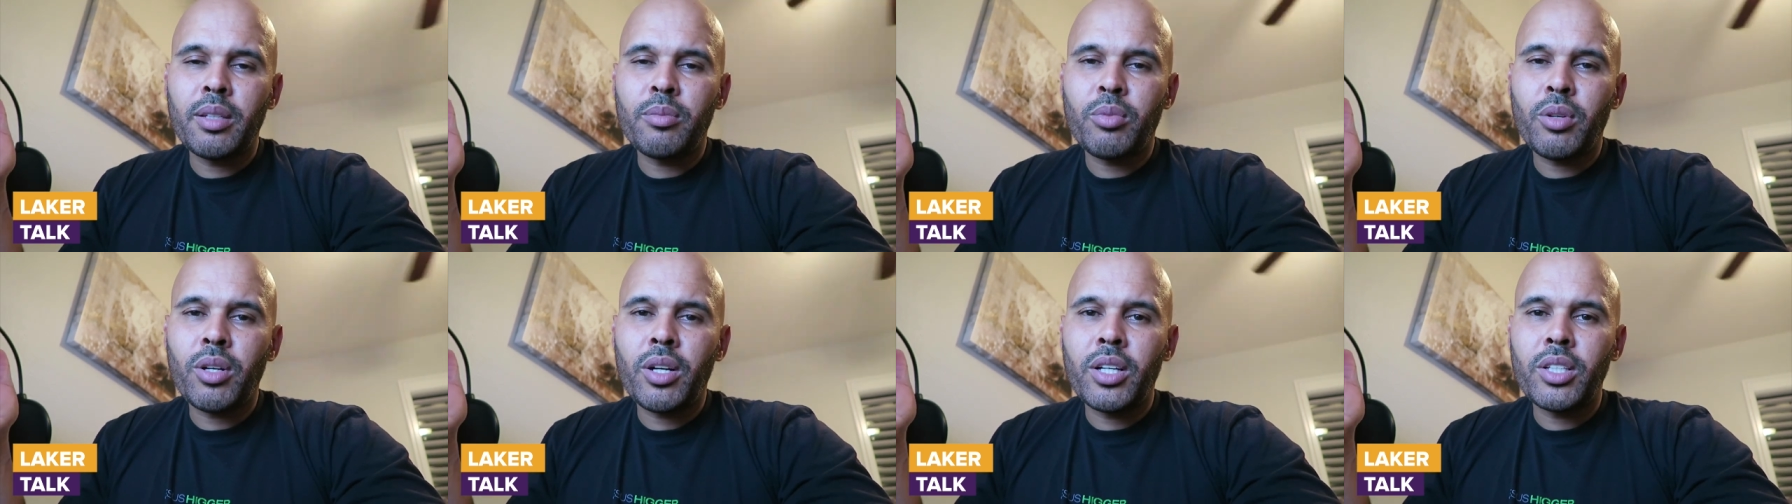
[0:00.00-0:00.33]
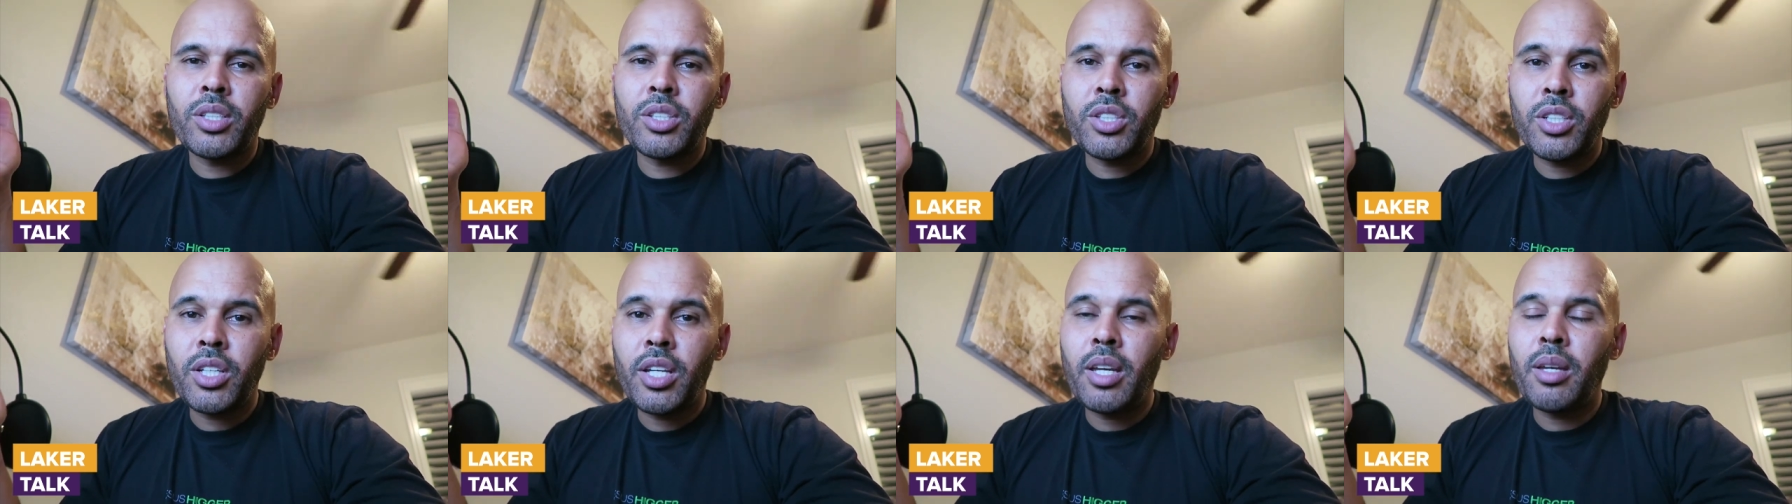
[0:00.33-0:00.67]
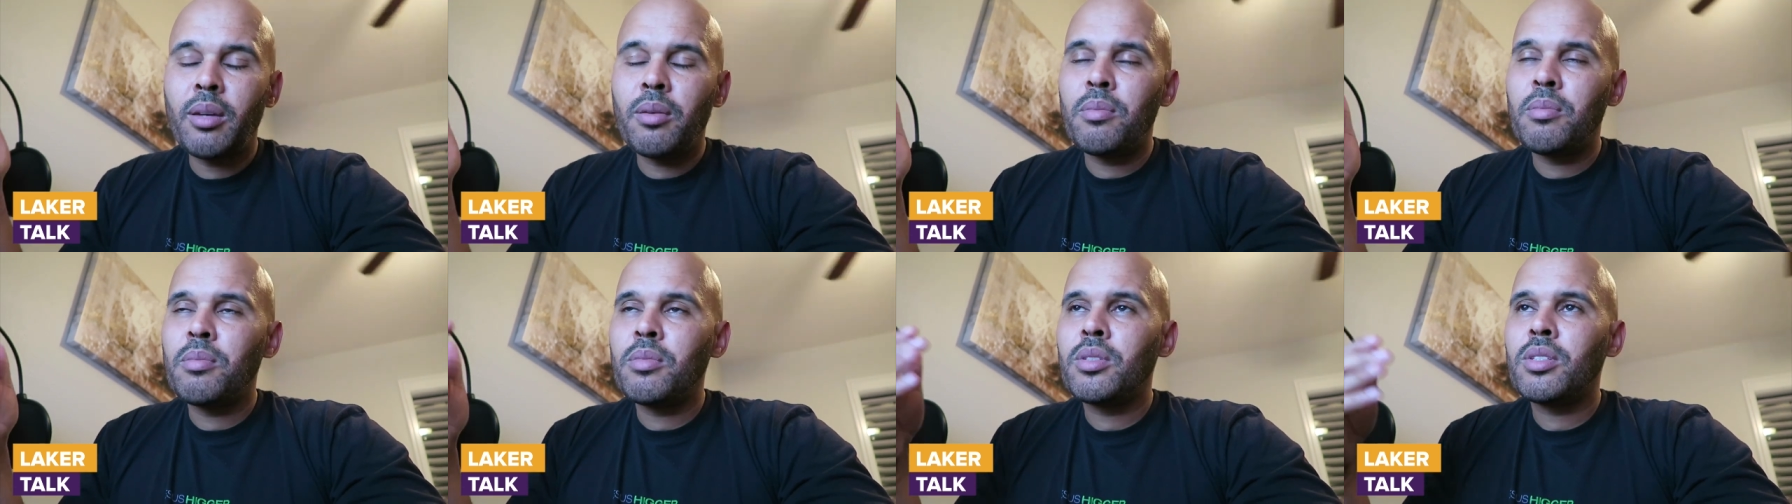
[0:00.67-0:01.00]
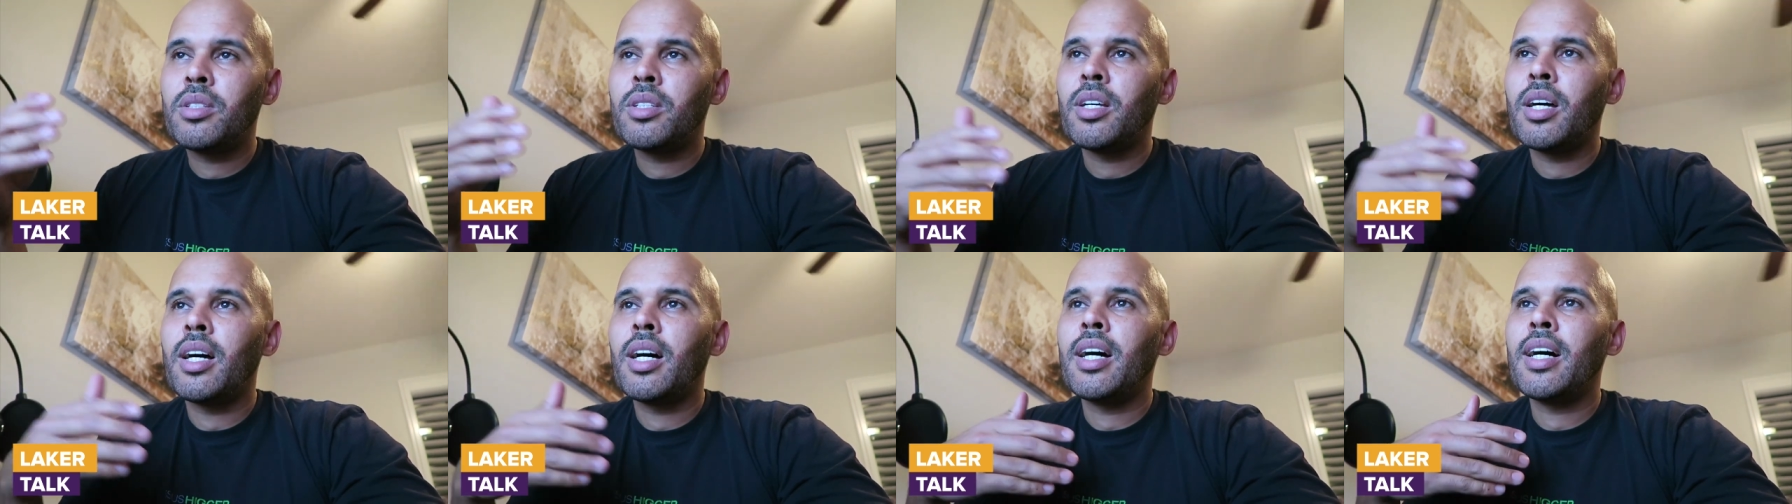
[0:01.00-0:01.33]
LeBron
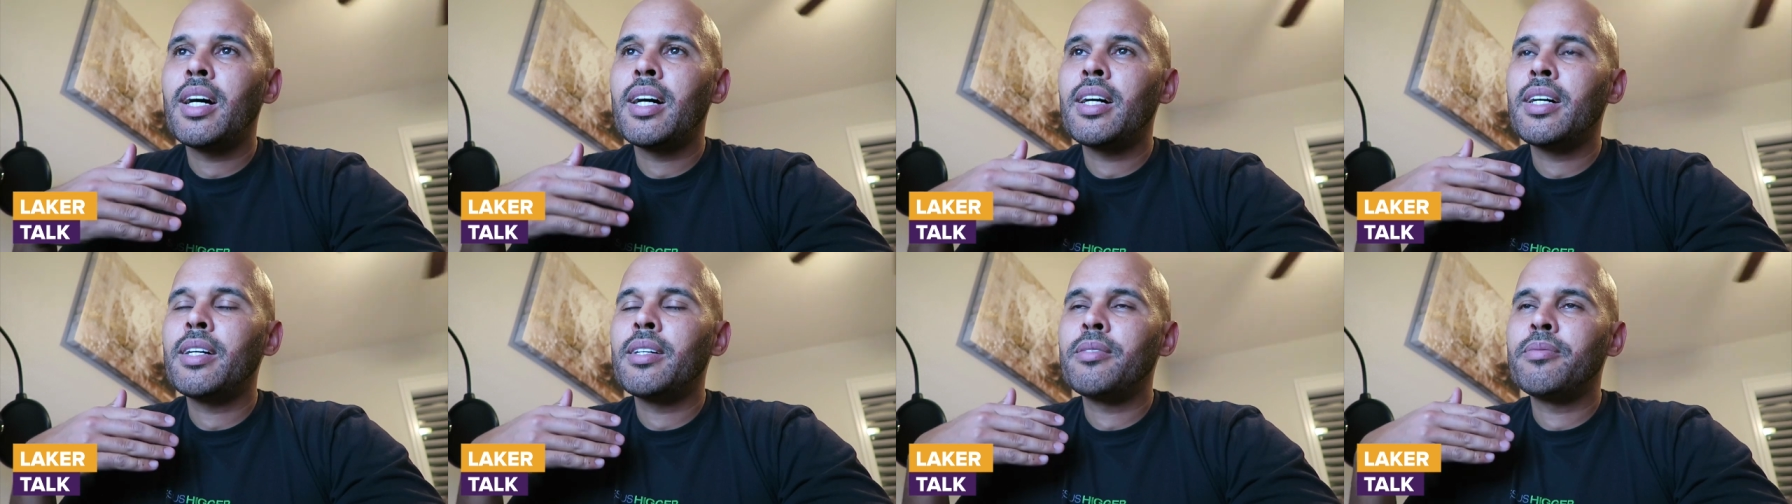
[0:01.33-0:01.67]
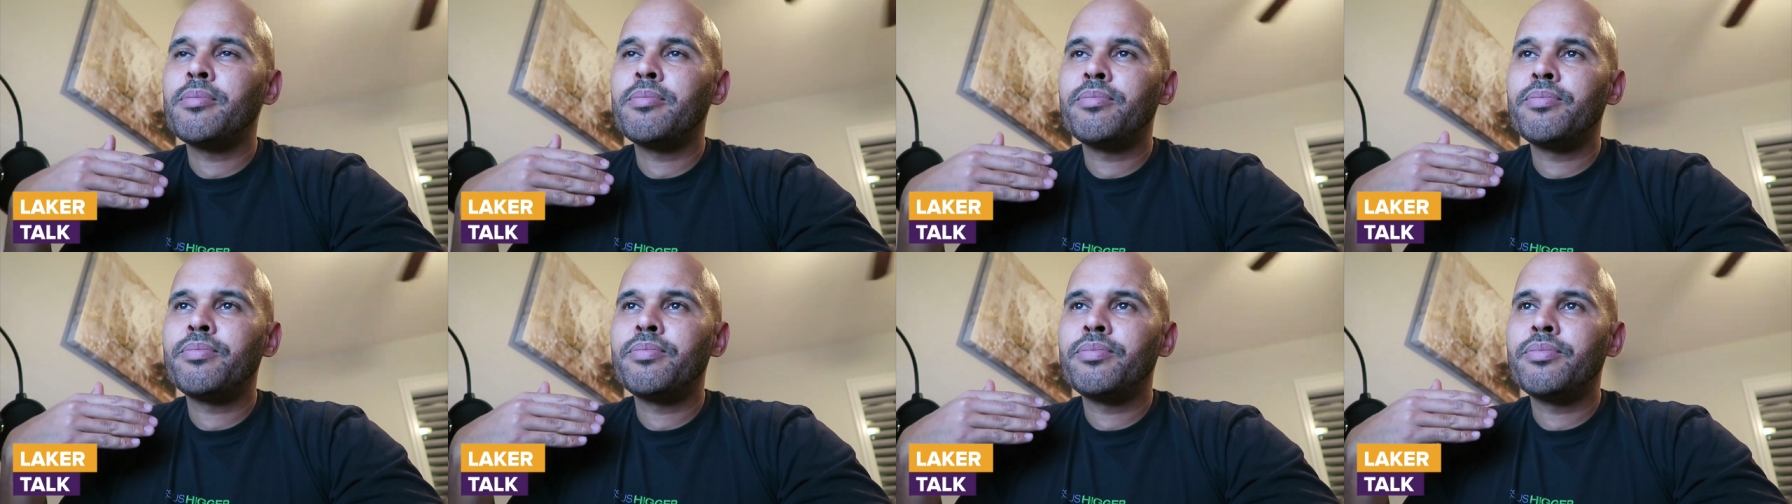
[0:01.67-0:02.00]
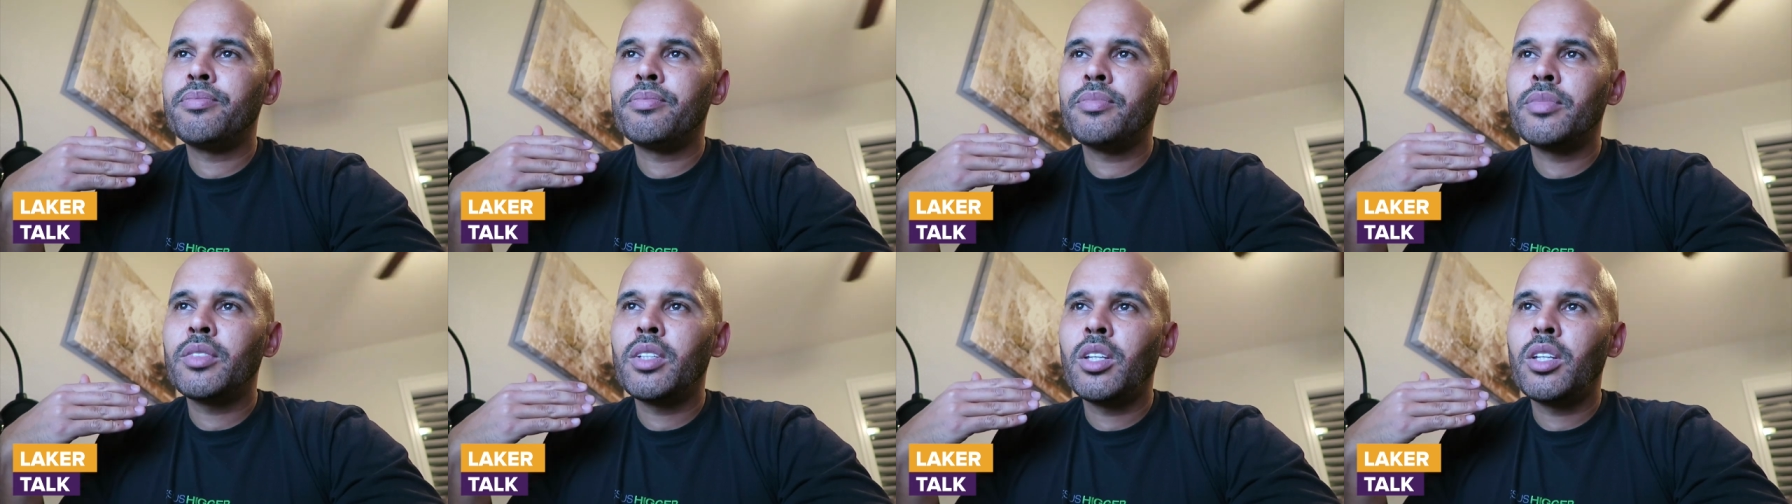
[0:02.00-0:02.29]
James, um,